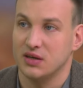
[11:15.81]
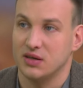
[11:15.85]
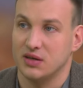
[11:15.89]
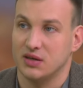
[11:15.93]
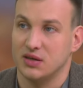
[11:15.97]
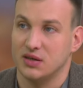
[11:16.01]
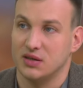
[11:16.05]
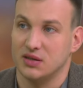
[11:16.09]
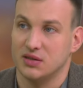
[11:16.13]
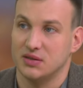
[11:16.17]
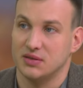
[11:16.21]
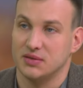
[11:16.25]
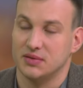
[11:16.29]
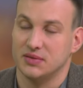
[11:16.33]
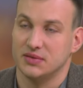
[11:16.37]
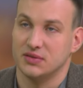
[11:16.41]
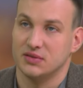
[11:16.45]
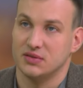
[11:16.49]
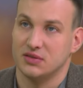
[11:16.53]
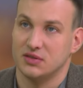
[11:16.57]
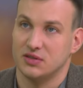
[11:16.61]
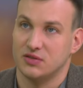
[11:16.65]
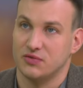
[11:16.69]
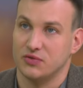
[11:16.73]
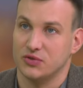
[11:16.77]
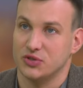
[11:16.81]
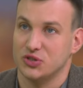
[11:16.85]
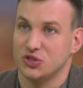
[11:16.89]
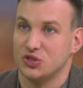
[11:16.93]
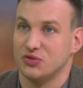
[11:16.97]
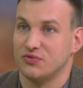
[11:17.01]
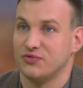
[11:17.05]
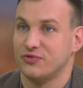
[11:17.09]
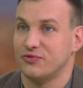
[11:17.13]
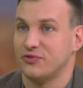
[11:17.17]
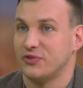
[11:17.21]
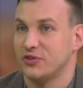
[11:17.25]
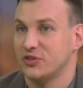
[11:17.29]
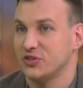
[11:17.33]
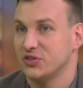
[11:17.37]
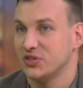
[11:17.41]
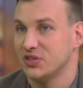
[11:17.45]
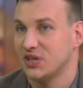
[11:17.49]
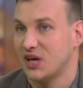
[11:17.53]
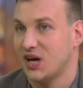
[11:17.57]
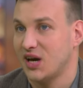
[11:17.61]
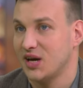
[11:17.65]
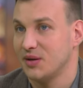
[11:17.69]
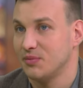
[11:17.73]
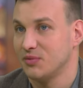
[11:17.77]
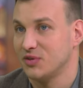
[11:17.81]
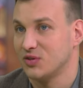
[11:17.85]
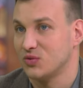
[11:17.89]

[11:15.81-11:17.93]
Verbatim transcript: Uh, it was the first time.